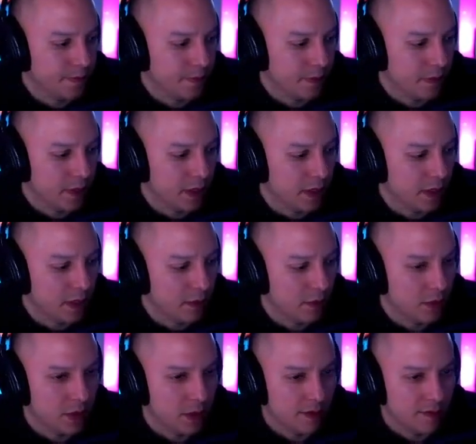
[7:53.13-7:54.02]
And he
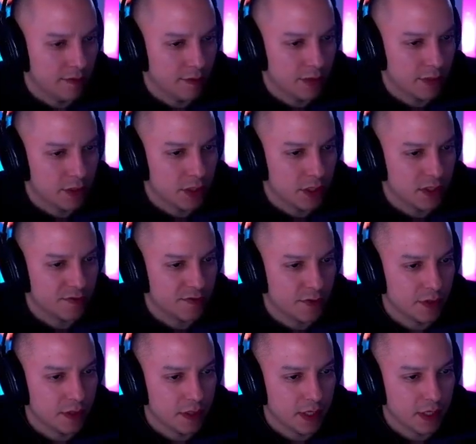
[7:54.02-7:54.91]
won't have overcharge
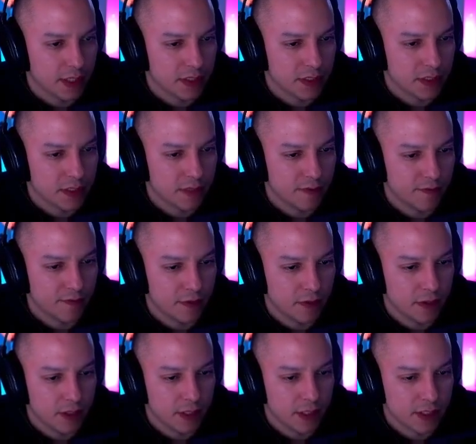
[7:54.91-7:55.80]
for the
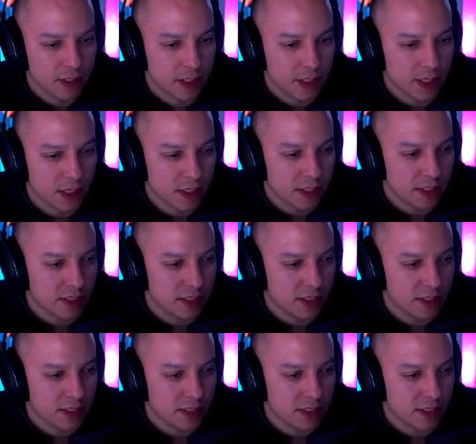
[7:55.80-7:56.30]
next attack.